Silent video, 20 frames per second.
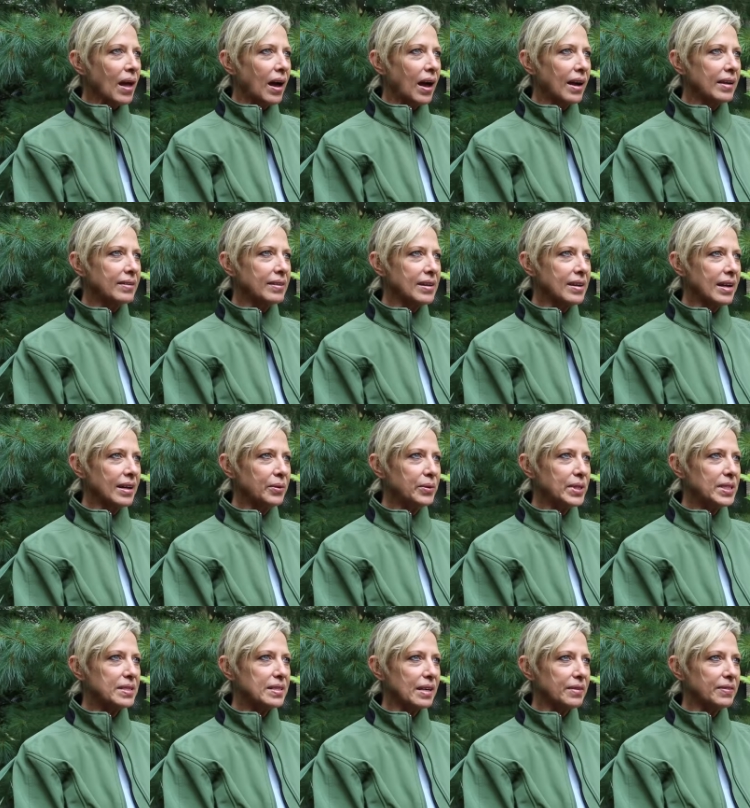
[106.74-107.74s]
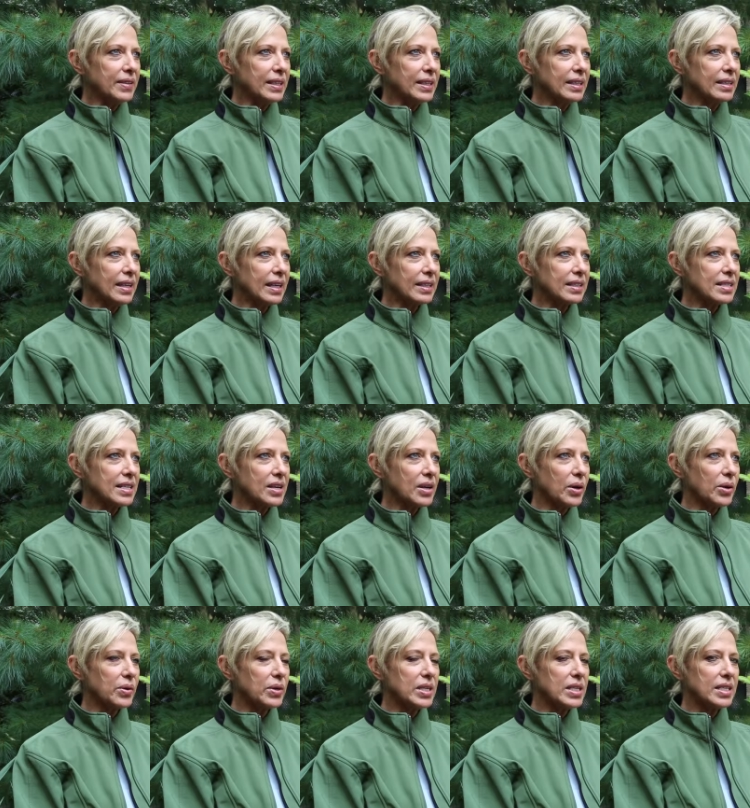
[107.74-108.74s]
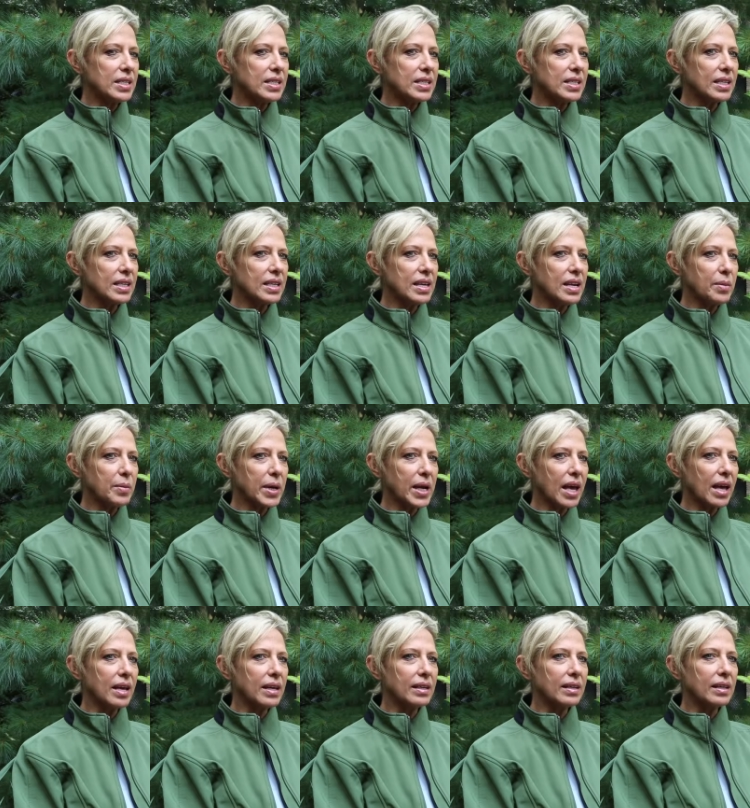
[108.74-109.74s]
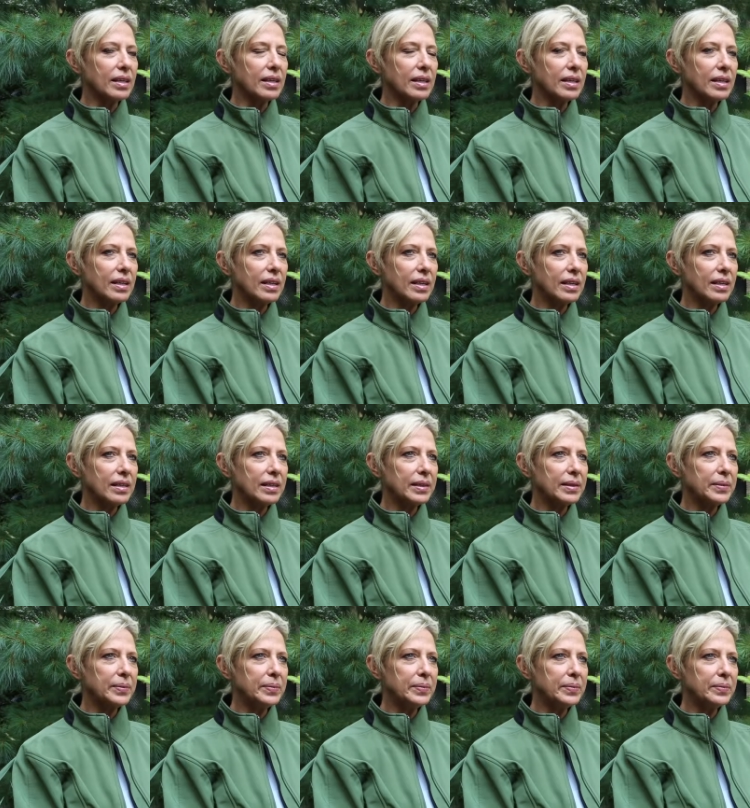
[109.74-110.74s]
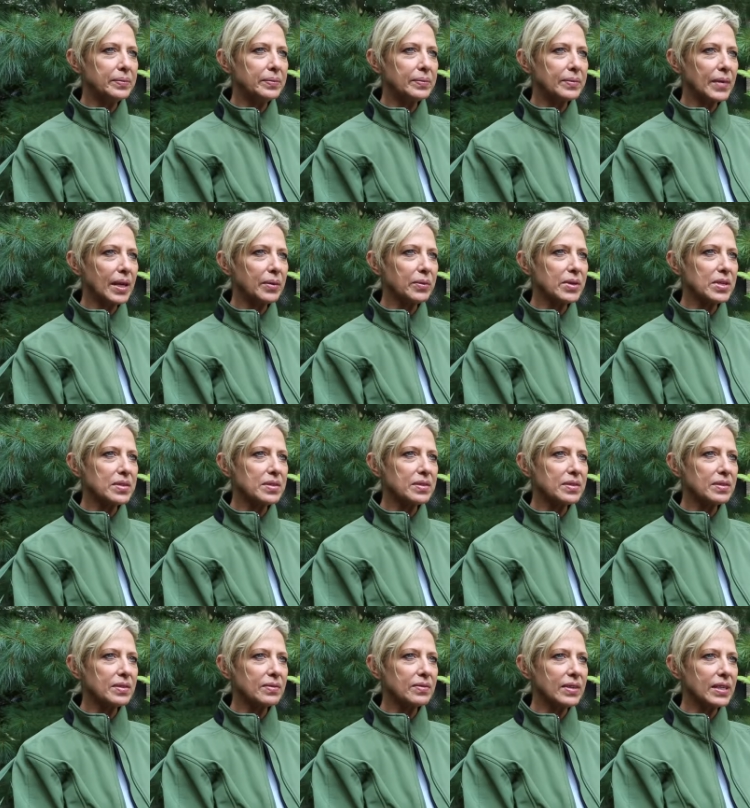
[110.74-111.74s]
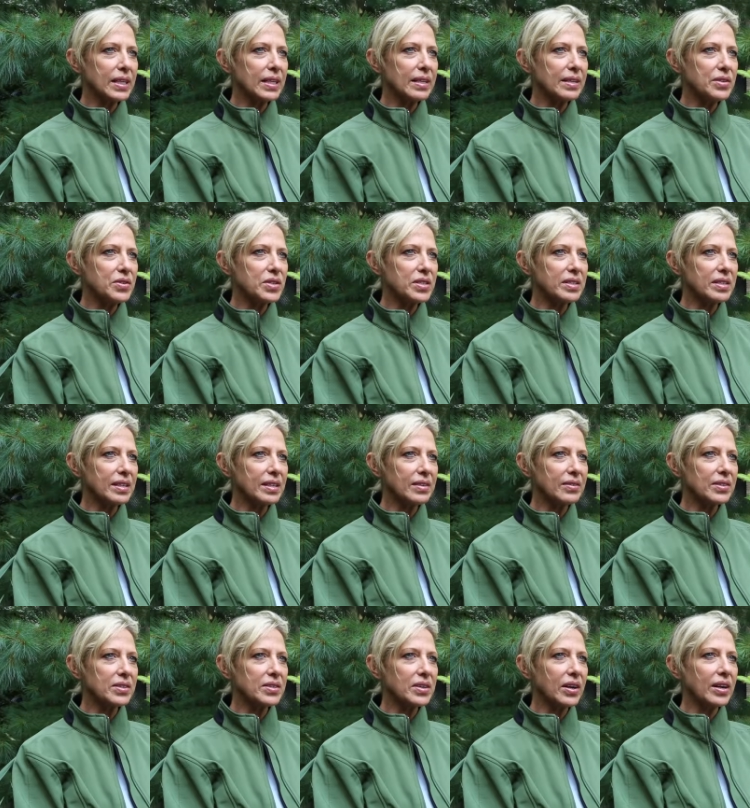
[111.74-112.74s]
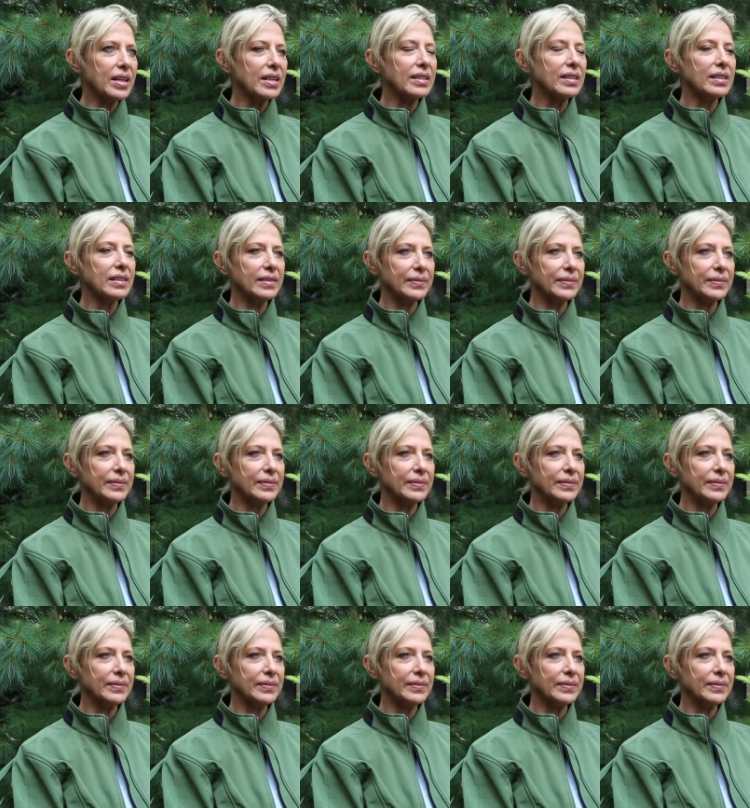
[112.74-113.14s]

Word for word: I think I would definitely like to go and see him again. Um, that was very interesting. It was great.